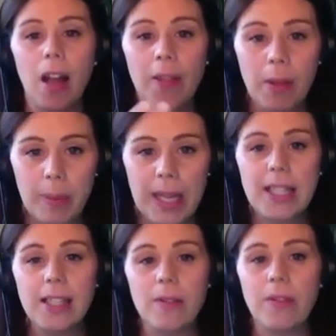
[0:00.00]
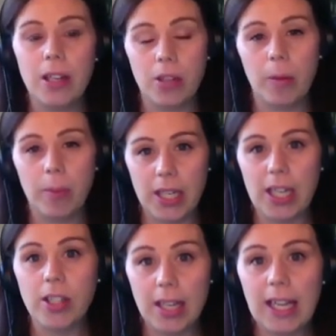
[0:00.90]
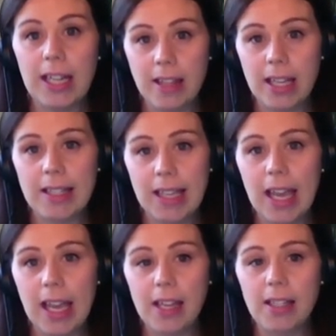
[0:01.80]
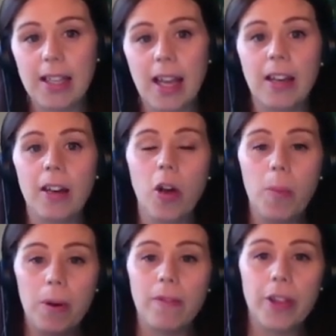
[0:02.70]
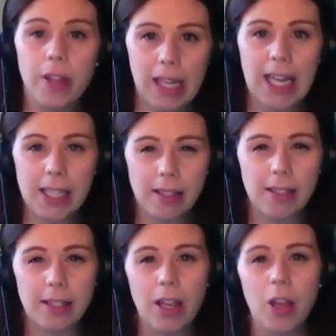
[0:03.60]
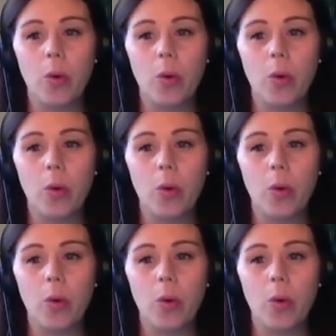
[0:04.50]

on the basis of the interpretation in this case and in a couple of other cases,